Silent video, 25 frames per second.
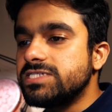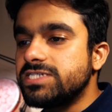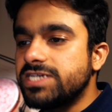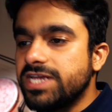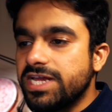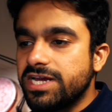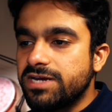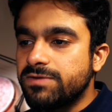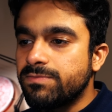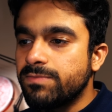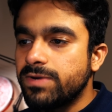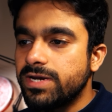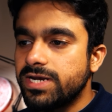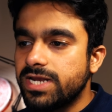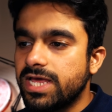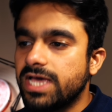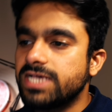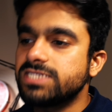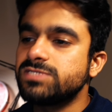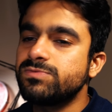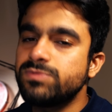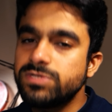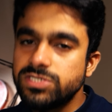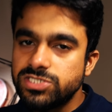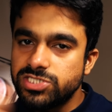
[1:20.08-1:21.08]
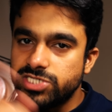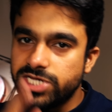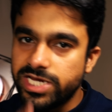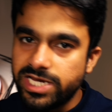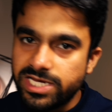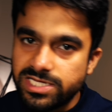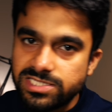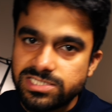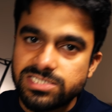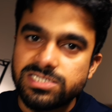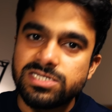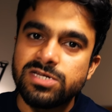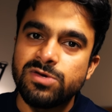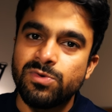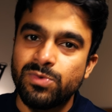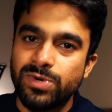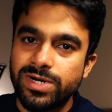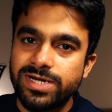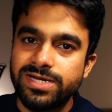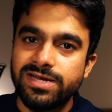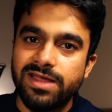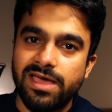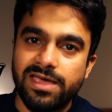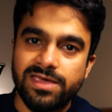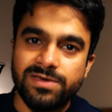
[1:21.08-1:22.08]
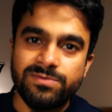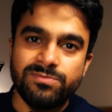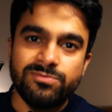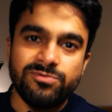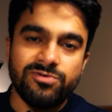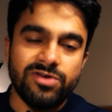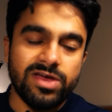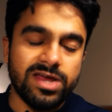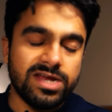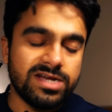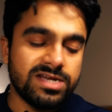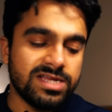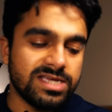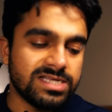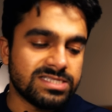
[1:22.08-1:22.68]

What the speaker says: statement has been changed with time, right?